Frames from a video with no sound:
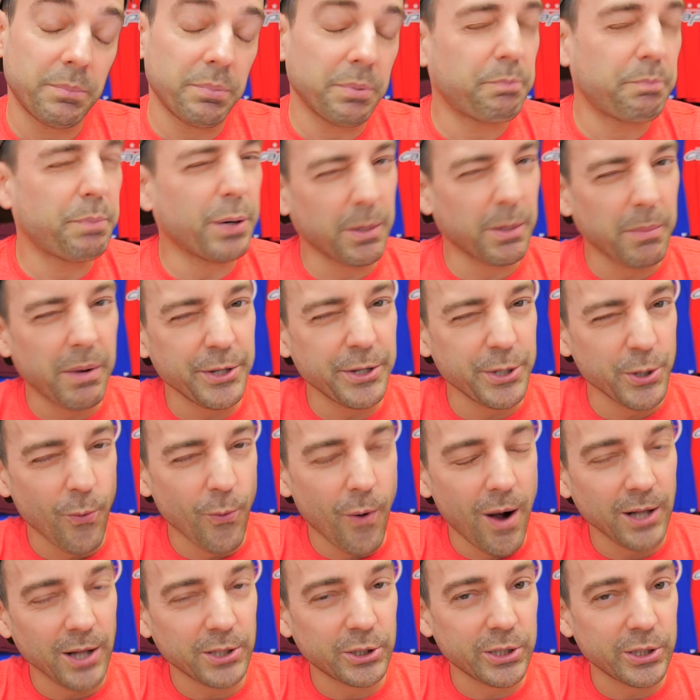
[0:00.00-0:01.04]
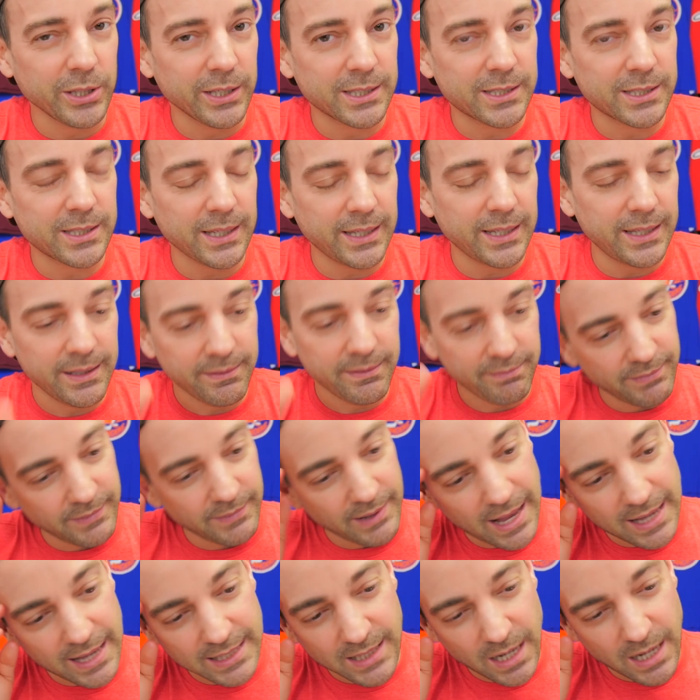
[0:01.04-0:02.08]
Put him on your watch list.
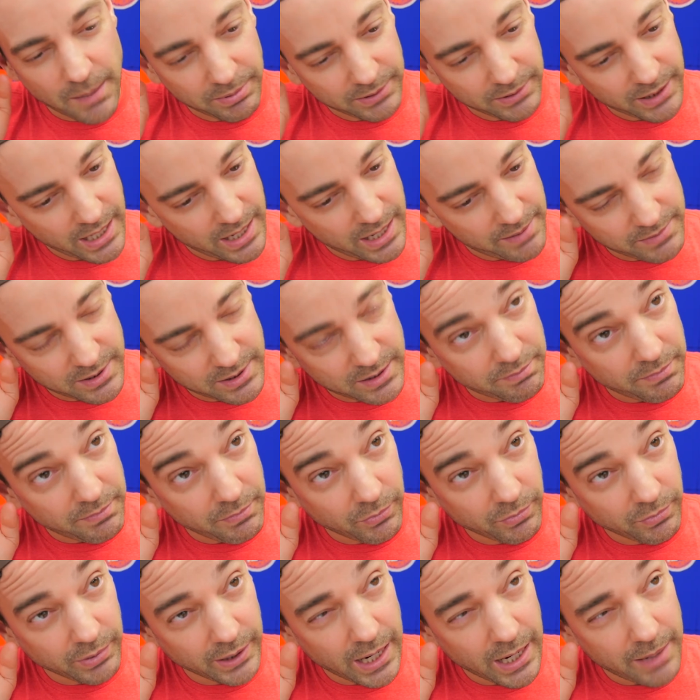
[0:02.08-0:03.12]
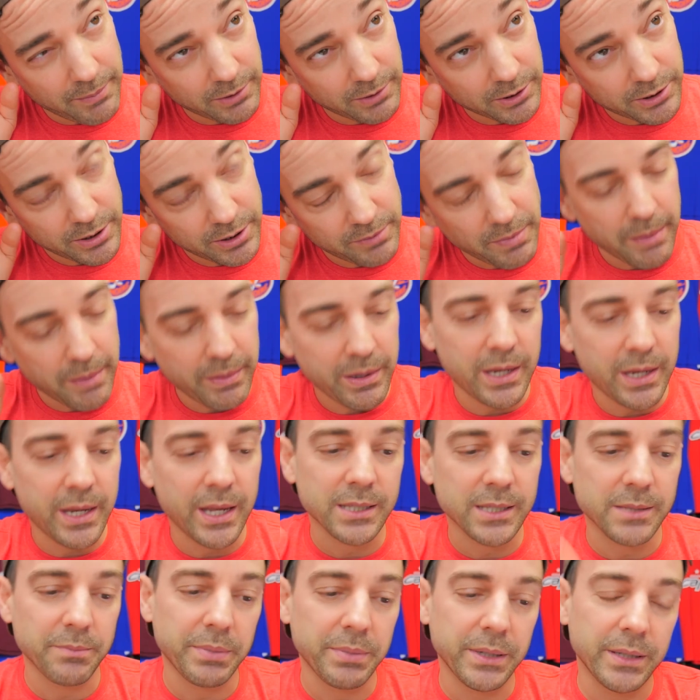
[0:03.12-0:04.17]
Last couple games, game or two, maybe he
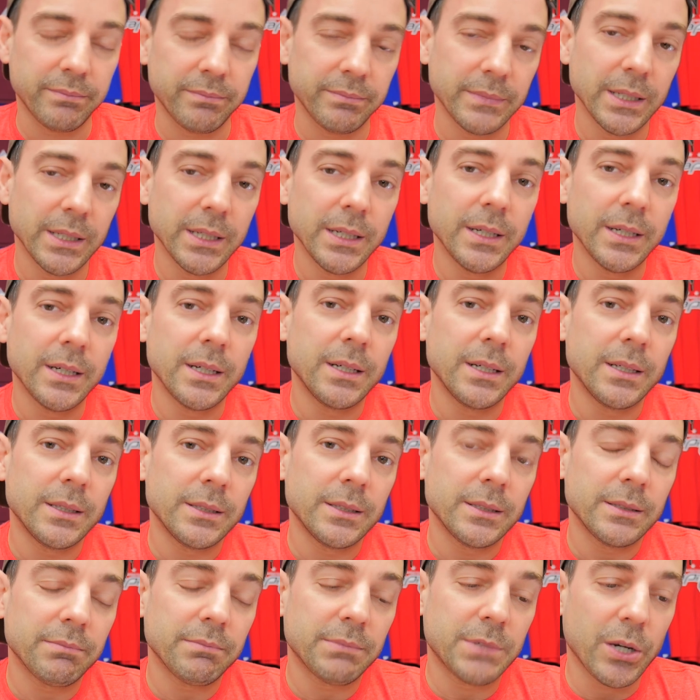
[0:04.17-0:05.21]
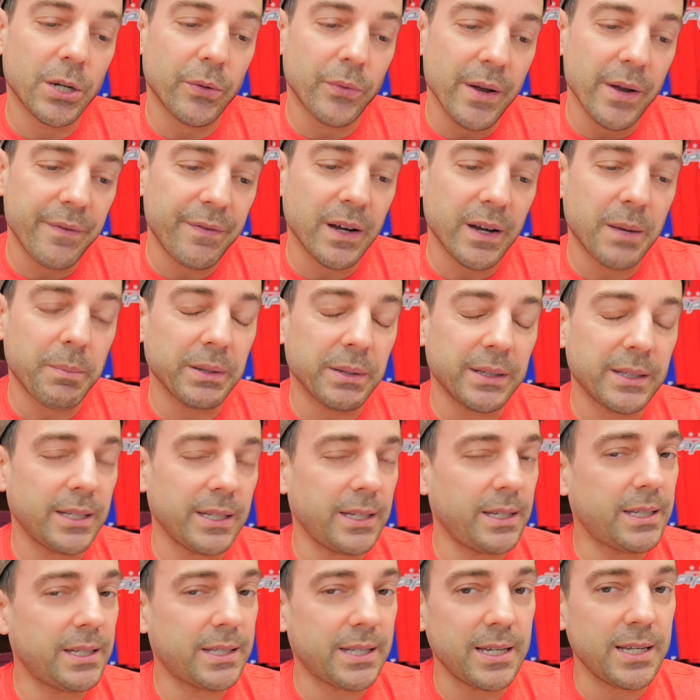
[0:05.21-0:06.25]
hasn't been terrific, but
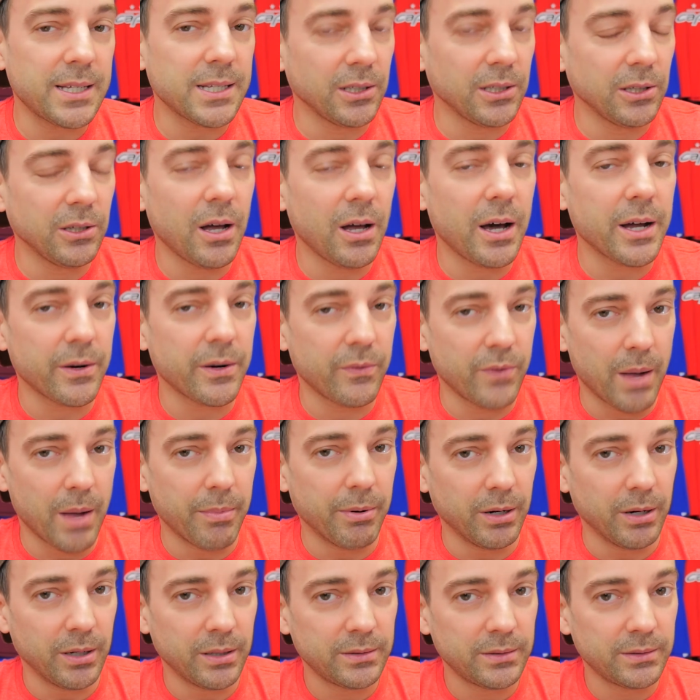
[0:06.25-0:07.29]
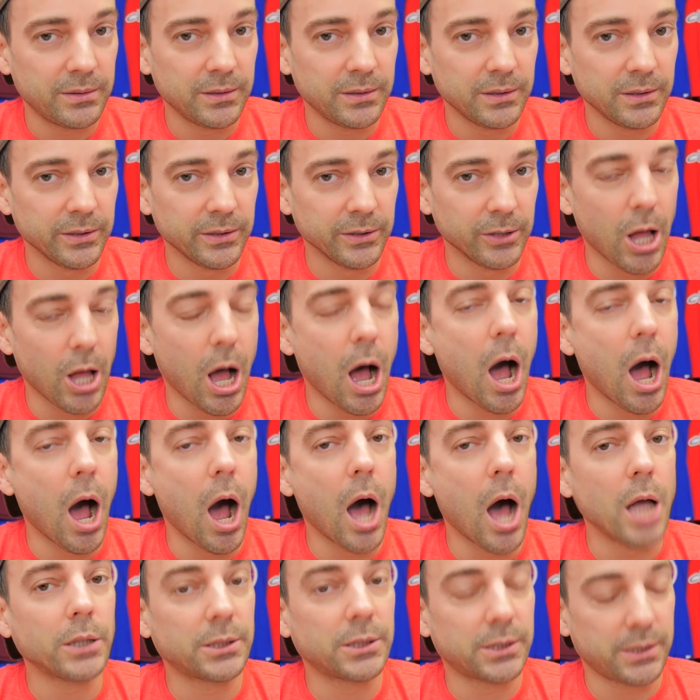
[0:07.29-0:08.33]
he sees a lot of rubber.
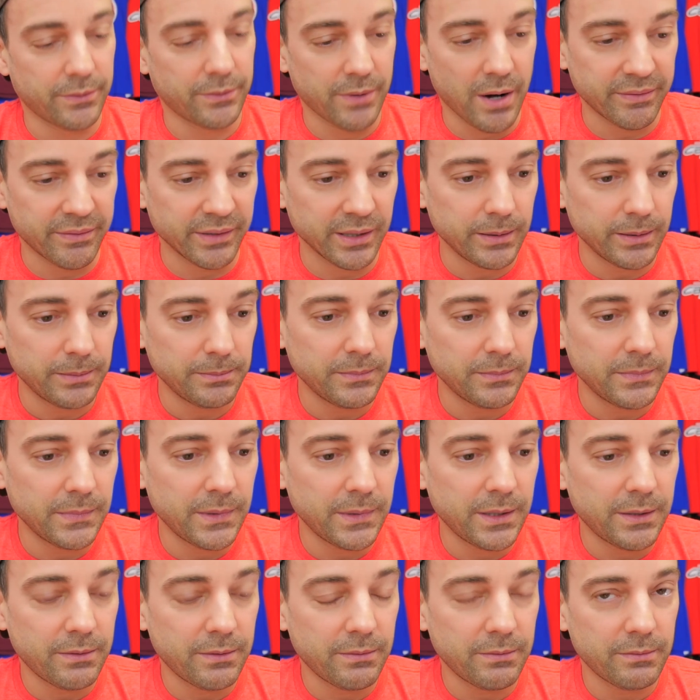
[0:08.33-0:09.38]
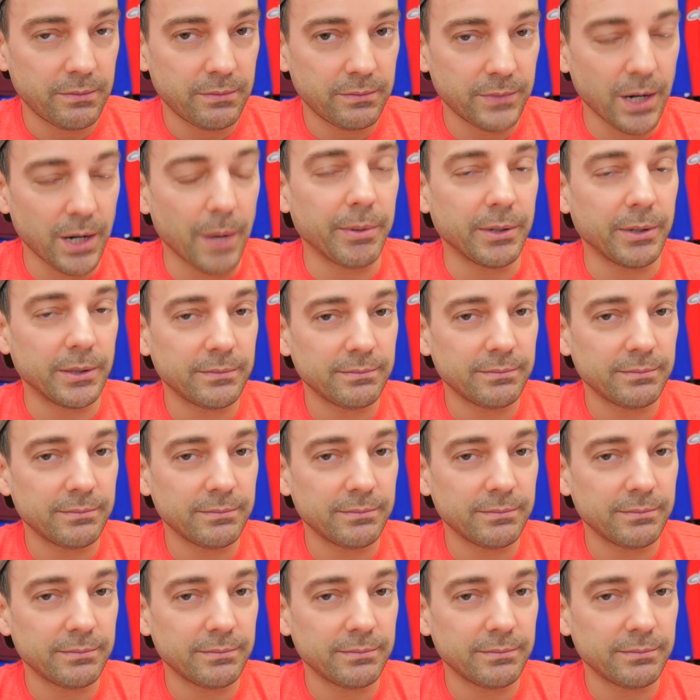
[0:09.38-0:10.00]
Lots of rubber. Rubber.